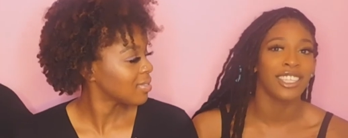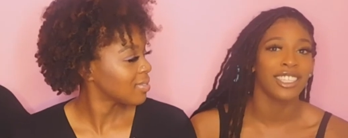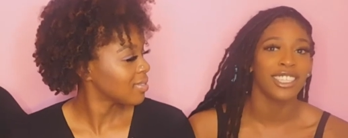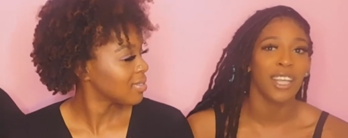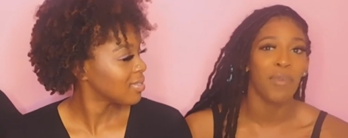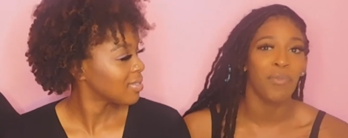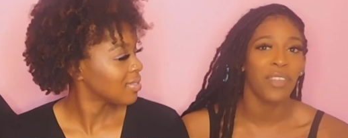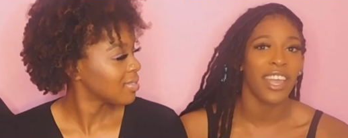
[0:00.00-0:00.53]
Speaker 1: or
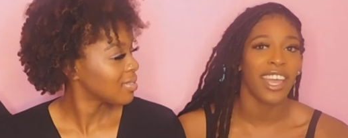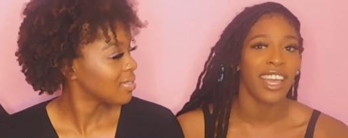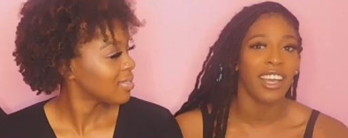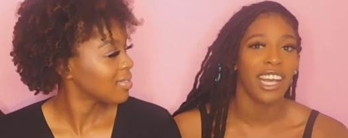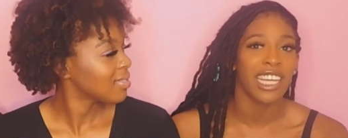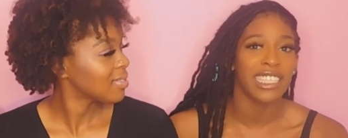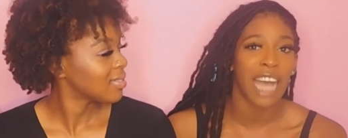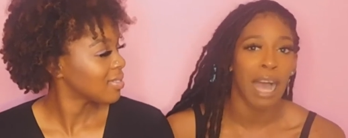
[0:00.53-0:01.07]
something?
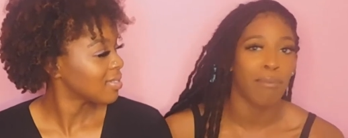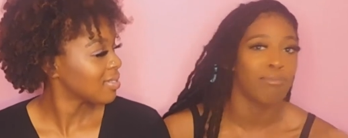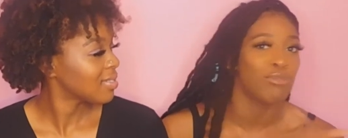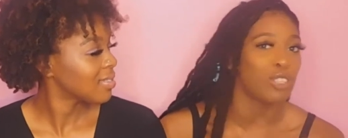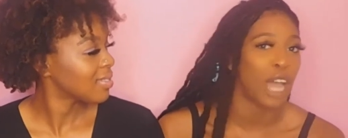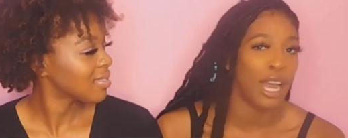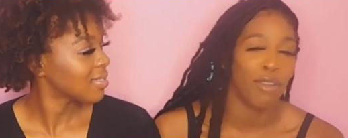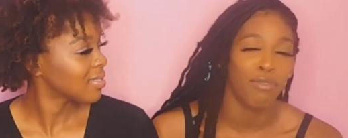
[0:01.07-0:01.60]
Because I'm
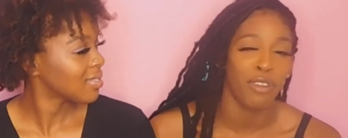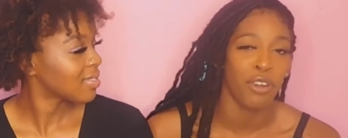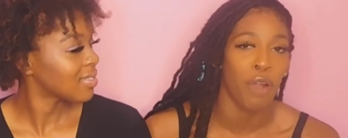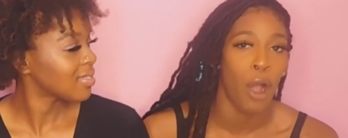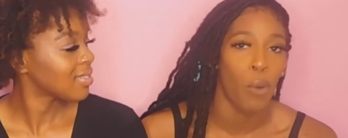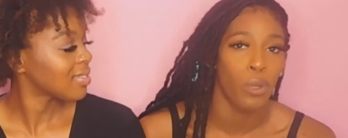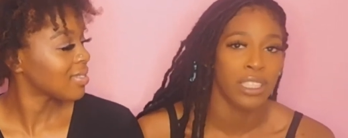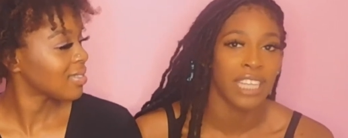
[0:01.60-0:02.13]
trying to figure
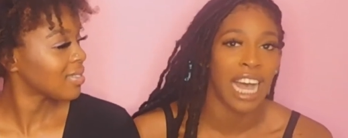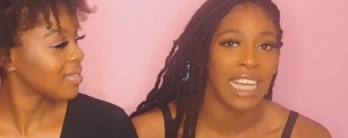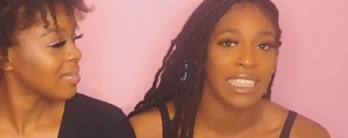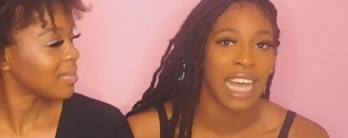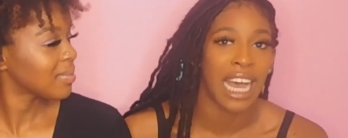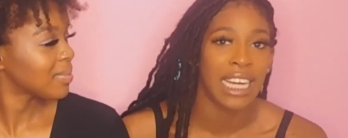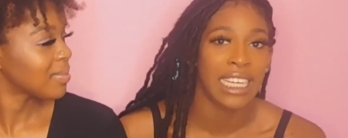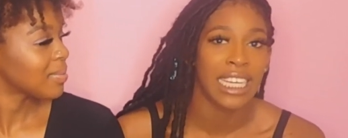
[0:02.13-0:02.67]
out what size
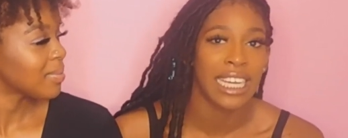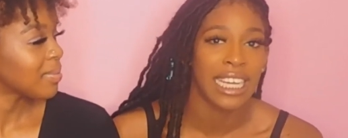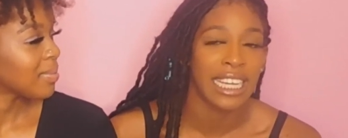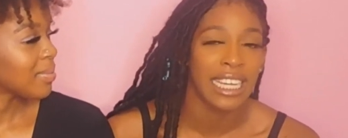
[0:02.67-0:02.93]
I need.